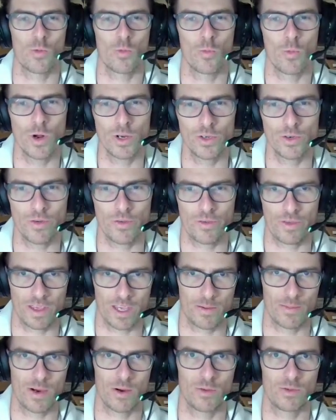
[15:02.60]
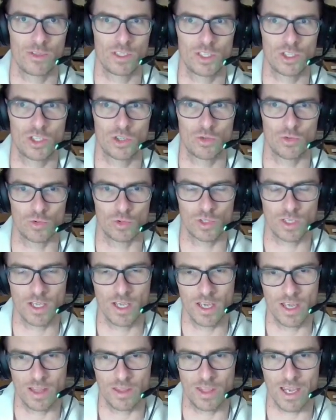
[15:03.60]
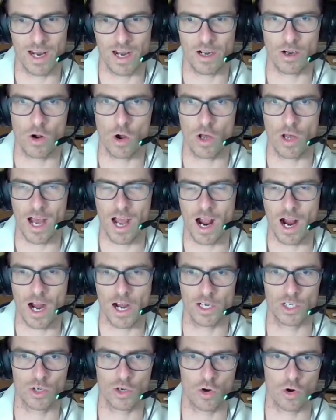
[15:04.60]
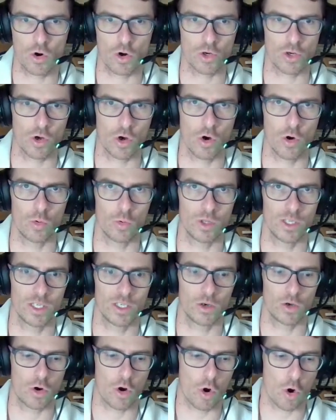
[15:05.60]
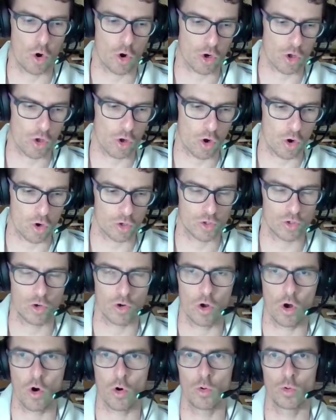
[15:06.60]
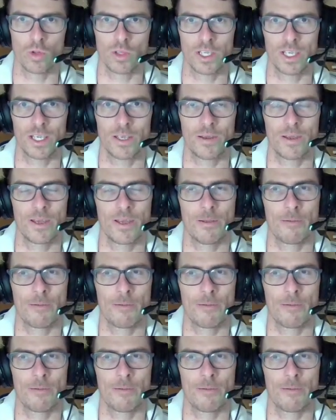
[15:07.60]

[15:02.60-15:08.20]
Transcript: what do you think about these shoes? They are hard court only or, or court only,